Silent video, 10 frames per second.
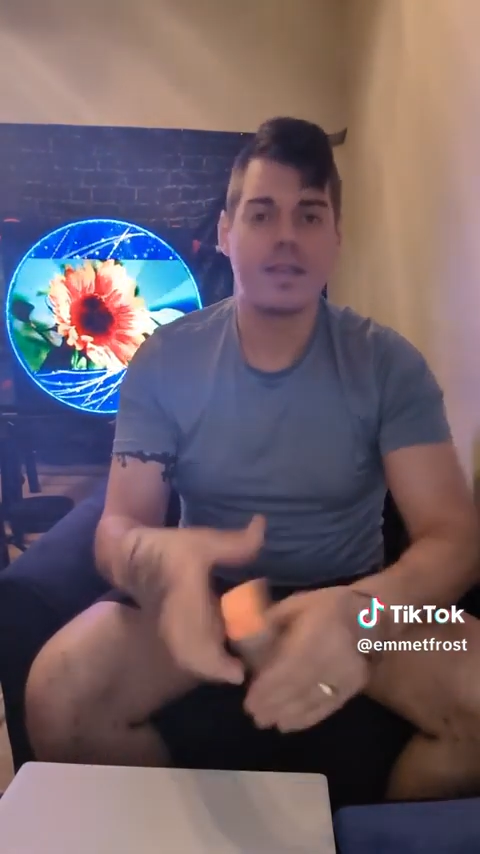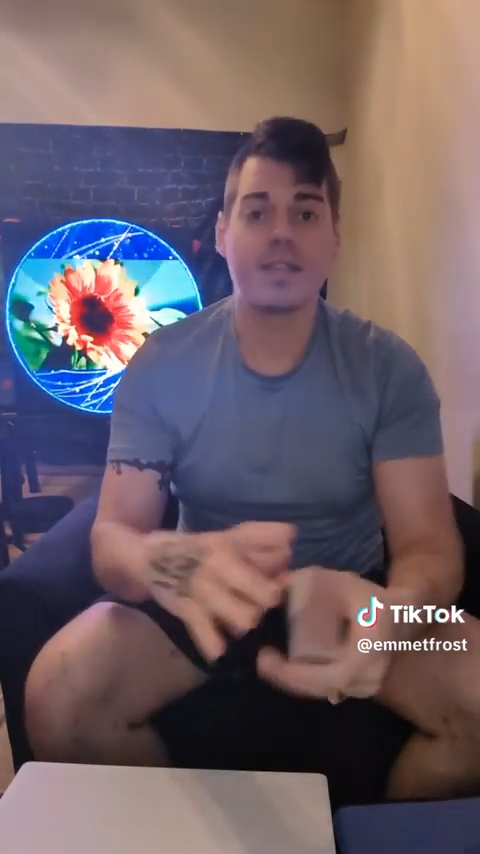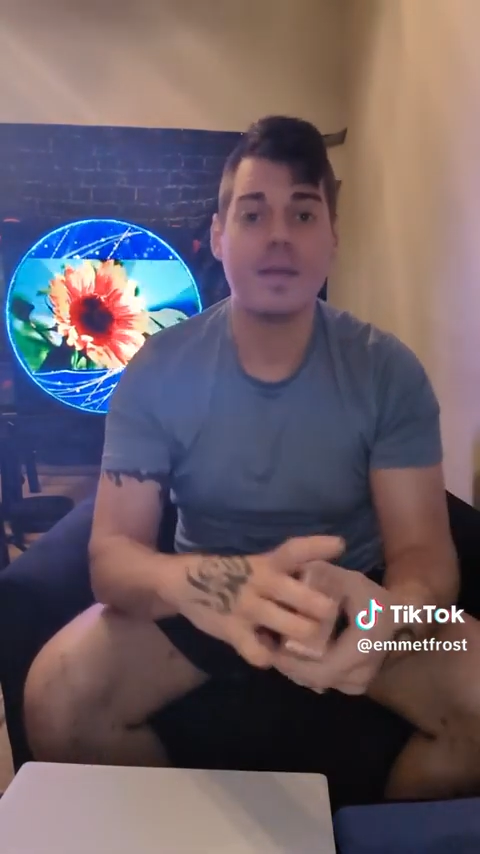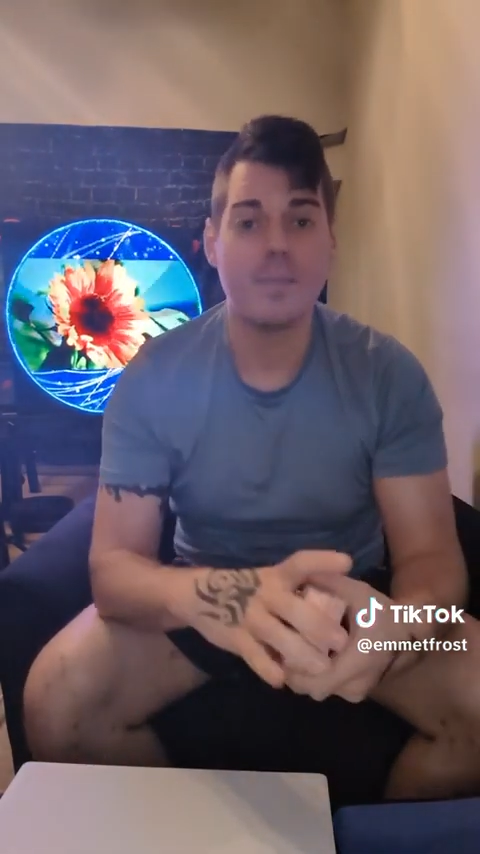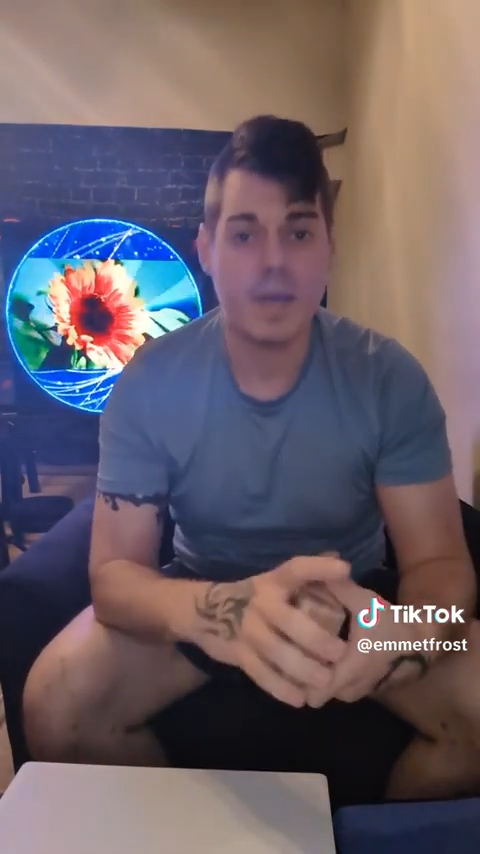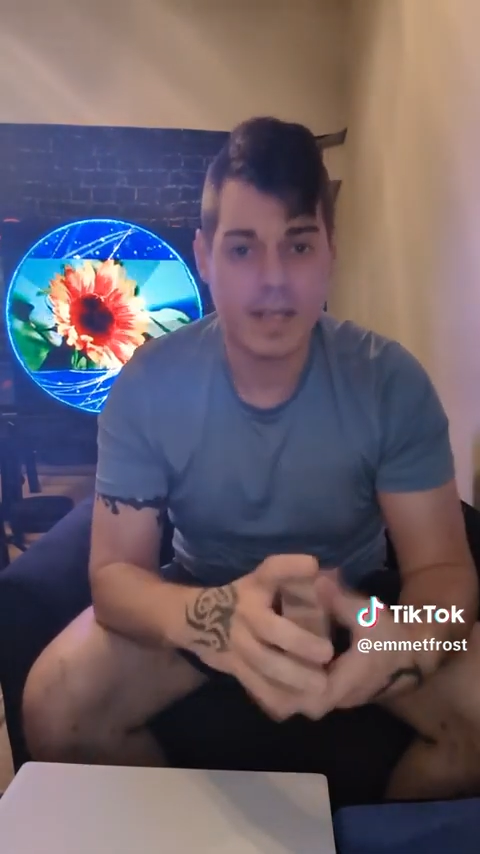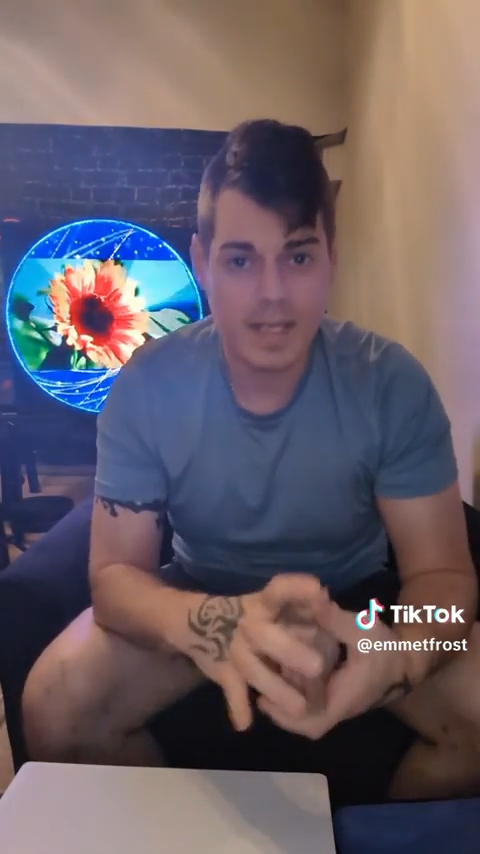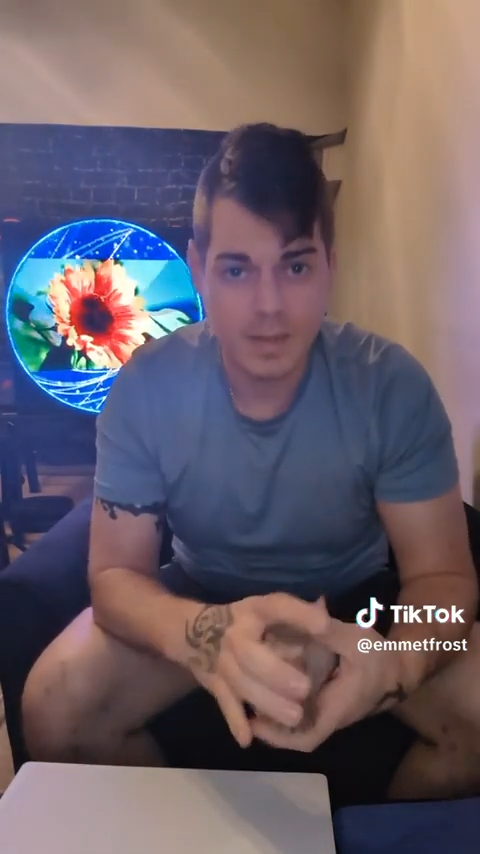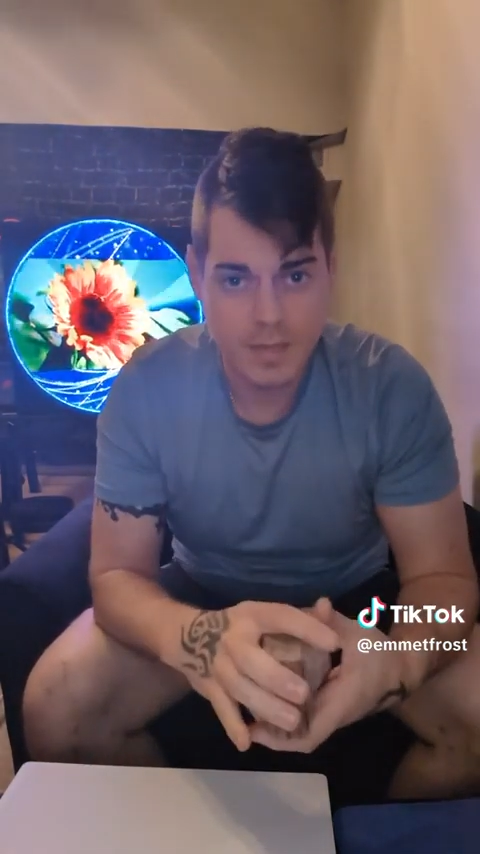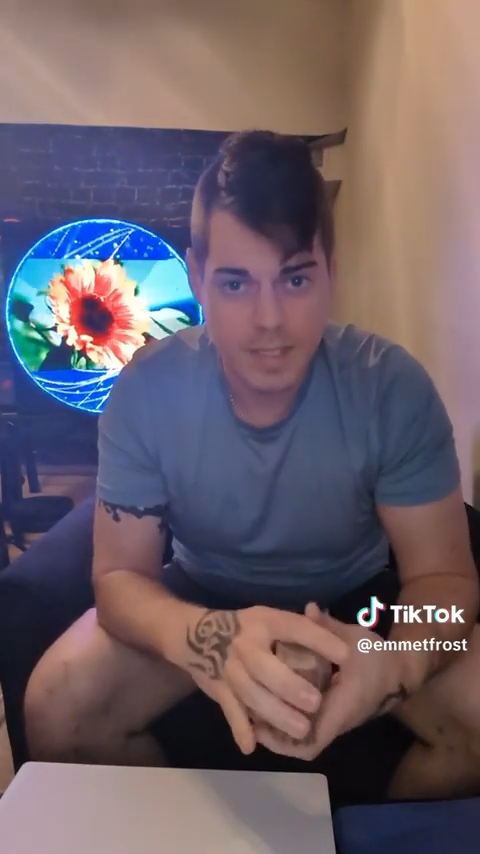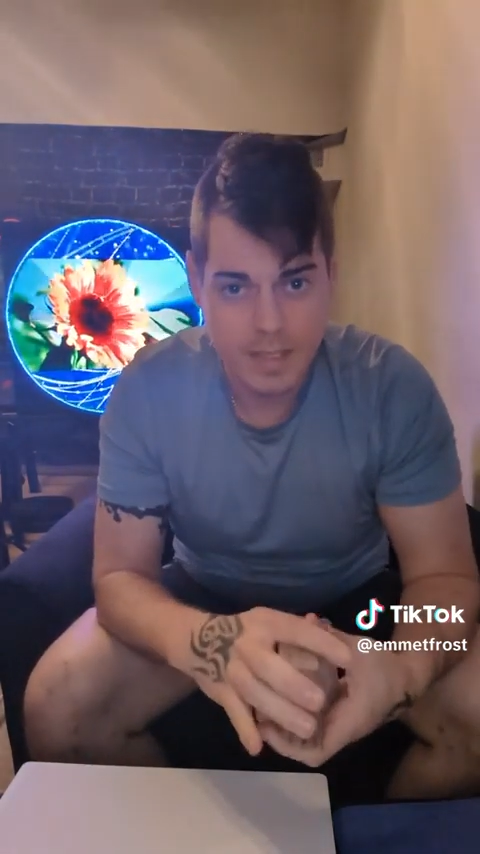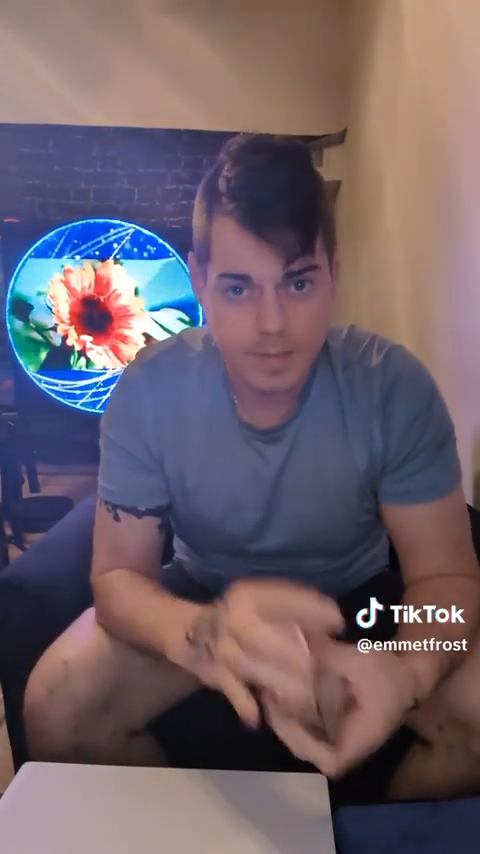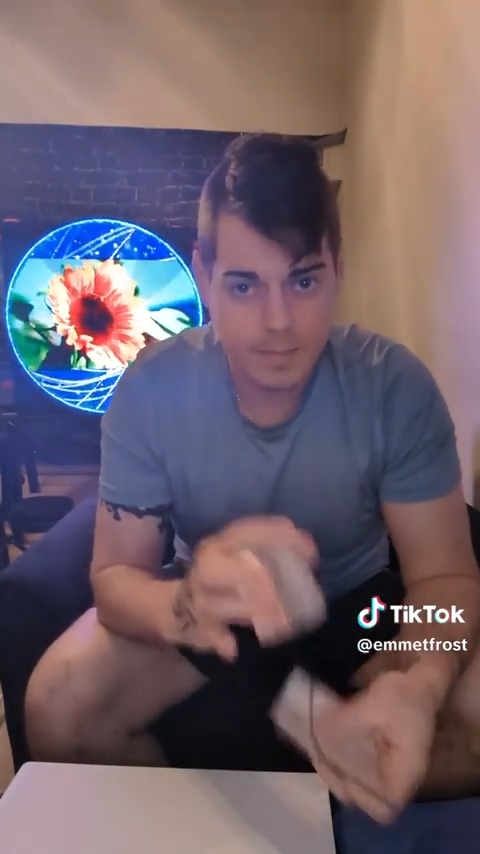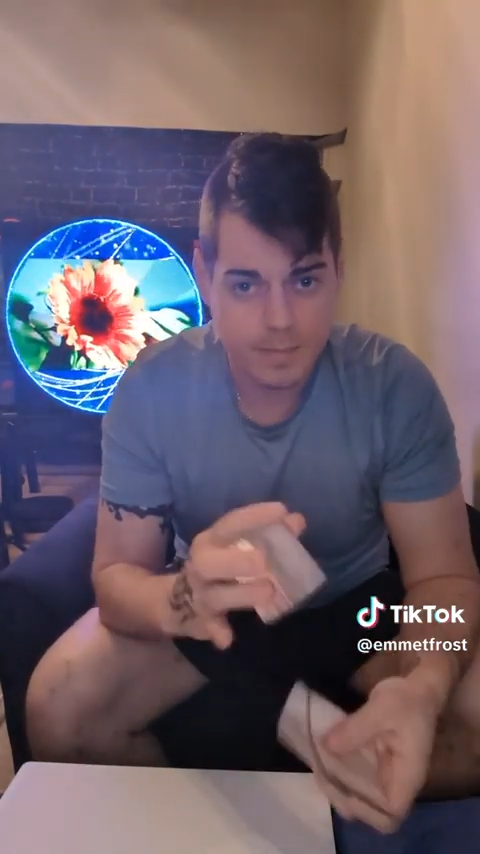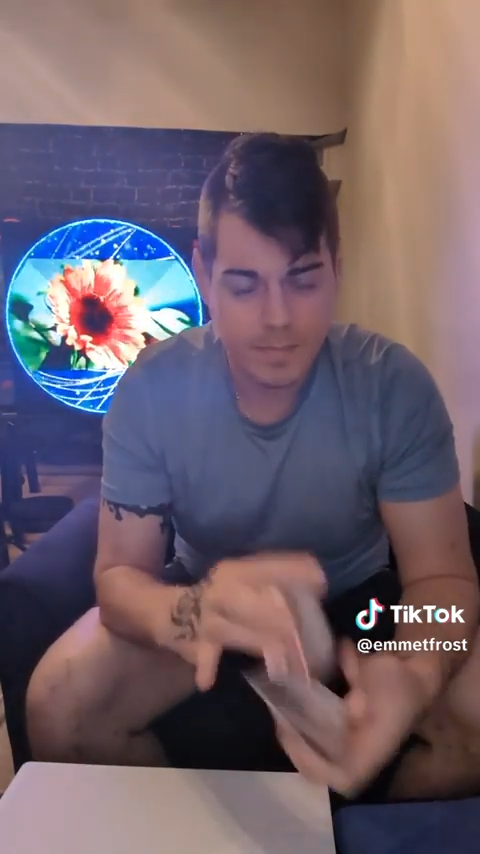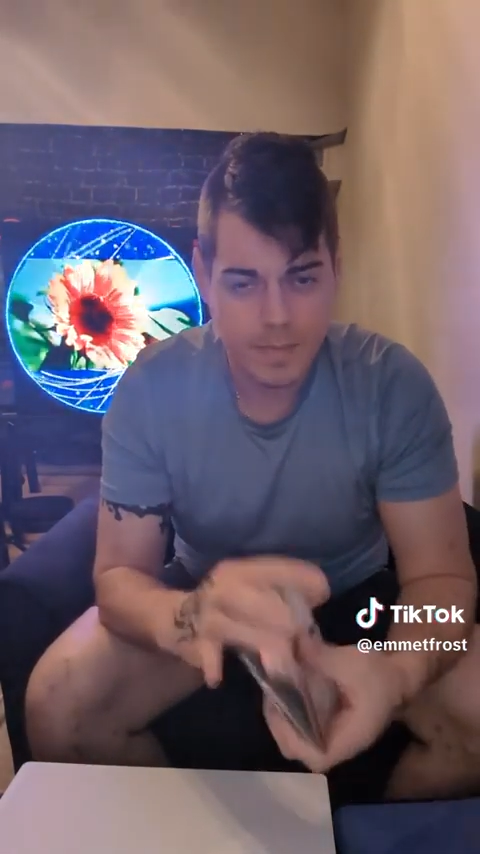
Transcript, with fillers: somebody out there